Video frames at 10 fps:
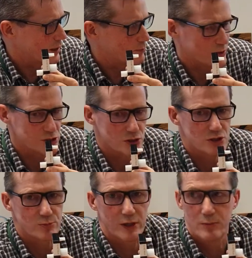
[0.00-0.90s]
pressure
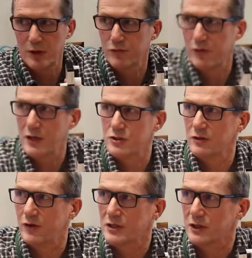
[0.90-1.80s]
display being fed to the
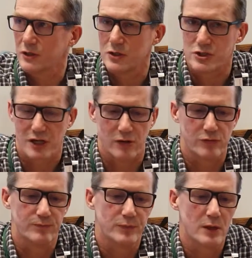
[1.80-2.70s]
ventilator itself.
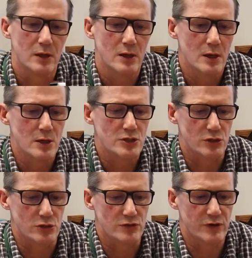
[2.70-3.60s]
So
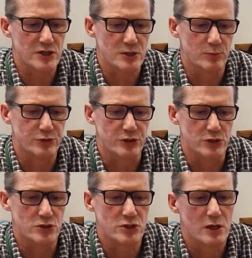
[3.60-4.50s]
it's very simple to
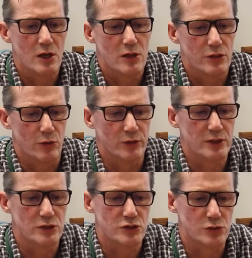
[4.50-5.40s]
use. The only
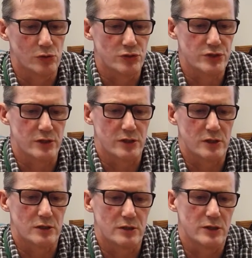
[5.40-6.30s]
controls
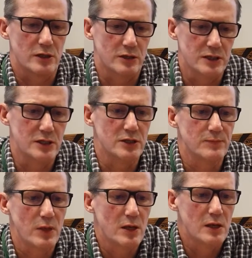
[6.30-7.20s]
that are needed
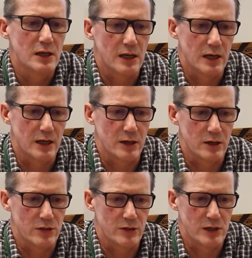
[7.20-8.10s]
are
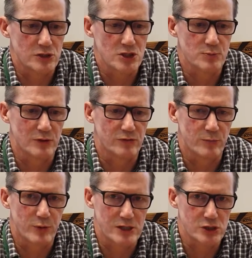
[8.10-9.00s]
the adjustment of the
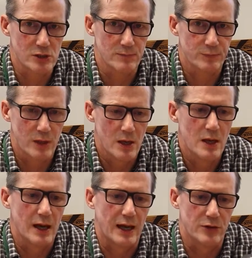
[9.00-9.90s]
pressure,
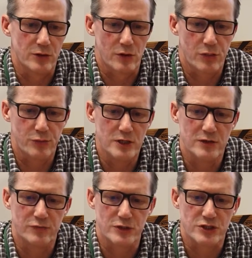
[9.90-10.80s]
and there are 3
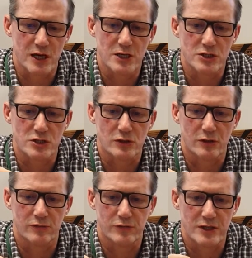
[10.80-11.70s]
different sizes
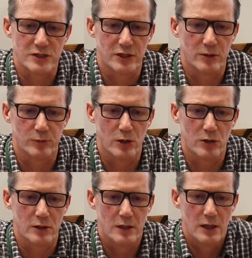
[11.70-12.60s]
of the ventilator block:
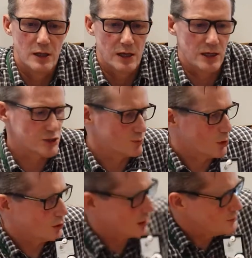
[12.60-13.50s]
a
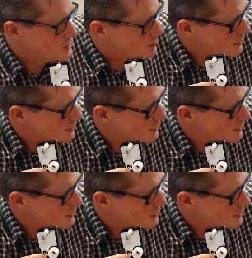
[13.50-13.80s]
small, a medium,